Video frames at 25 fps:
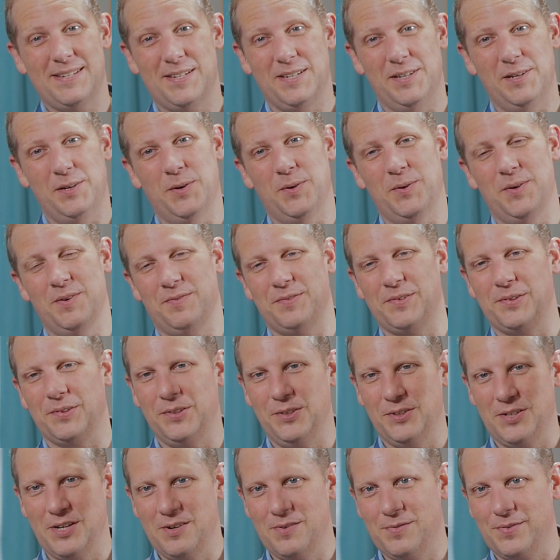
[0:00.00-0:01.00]
So if you're
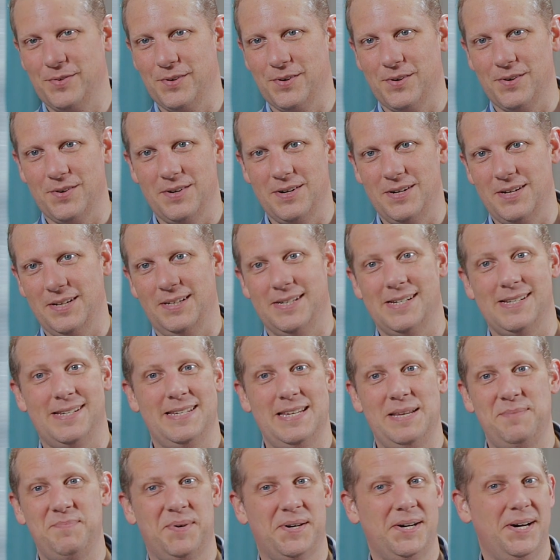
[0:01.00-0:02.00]
looking for like a
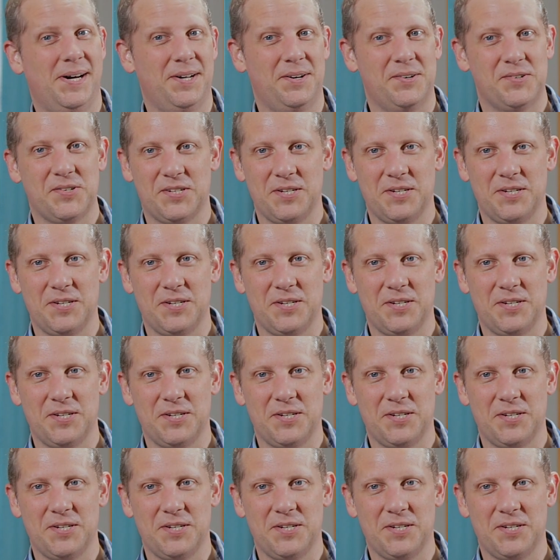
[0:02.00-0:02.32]
deep cut